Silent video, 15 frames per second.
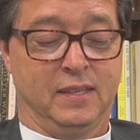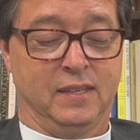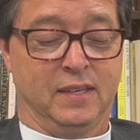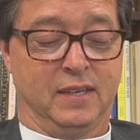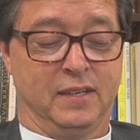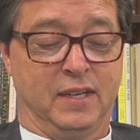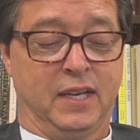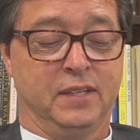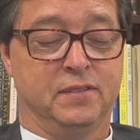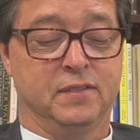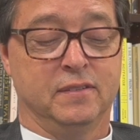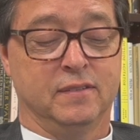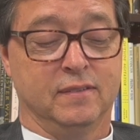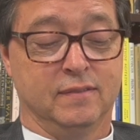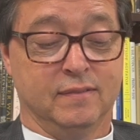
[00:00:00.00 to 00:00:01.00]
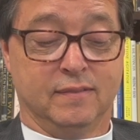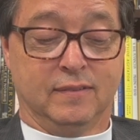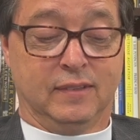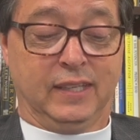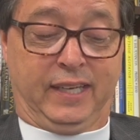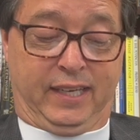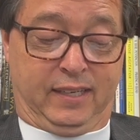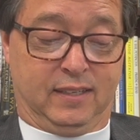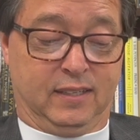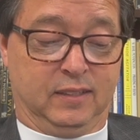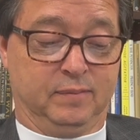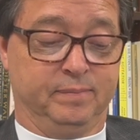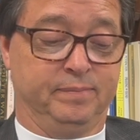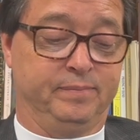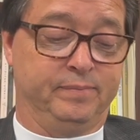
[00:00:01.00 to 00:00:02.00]
A nice link,
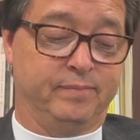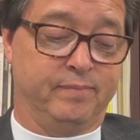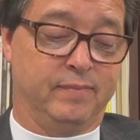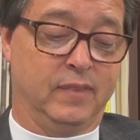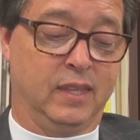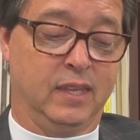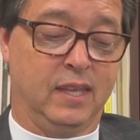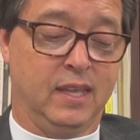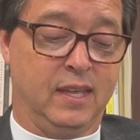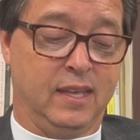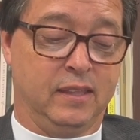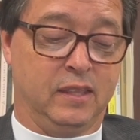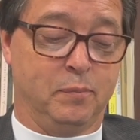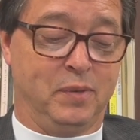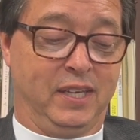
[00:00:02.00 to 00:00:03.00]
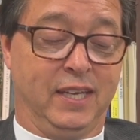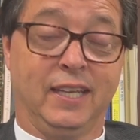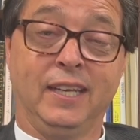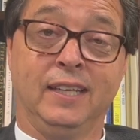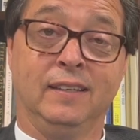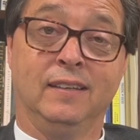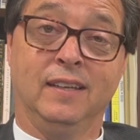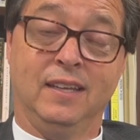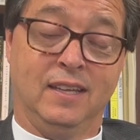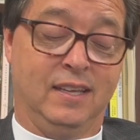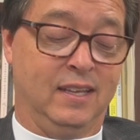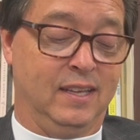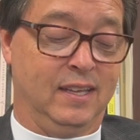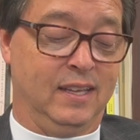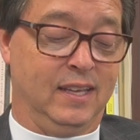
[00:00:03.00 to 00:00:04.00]
the beginning
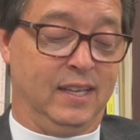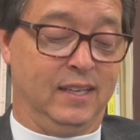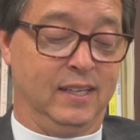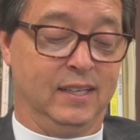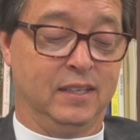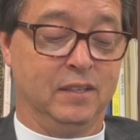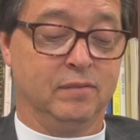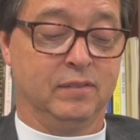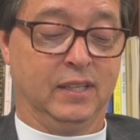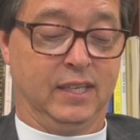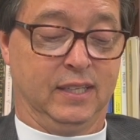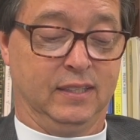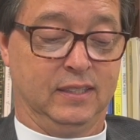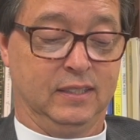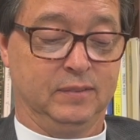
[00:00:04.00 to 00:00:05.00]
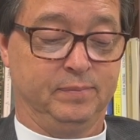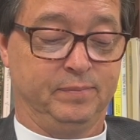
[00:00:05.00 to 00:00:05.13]
and end of Lent.